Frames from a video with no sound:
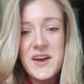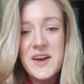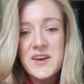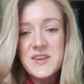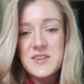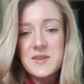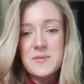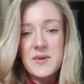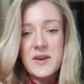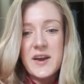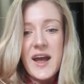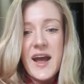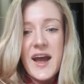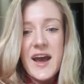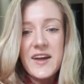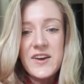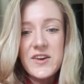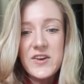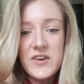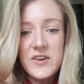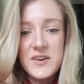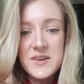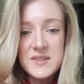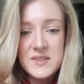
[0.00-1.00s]
So I'm going to add
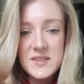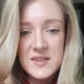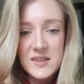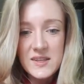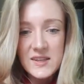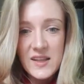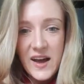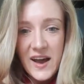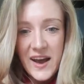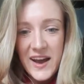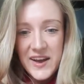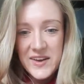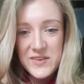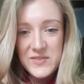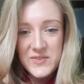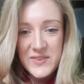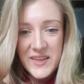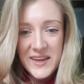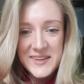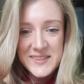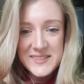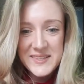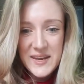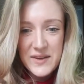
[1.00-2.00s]
her into the live.
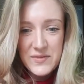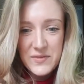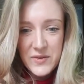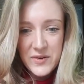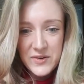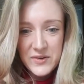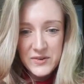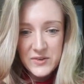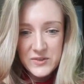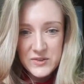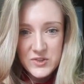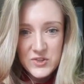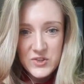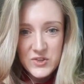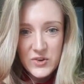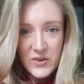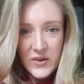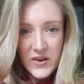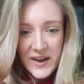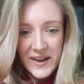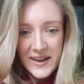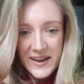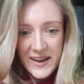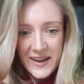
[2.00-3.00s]
Thanks everyone who's
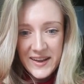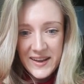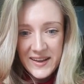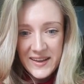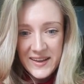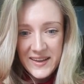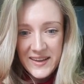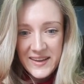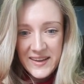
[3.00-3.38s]
joining.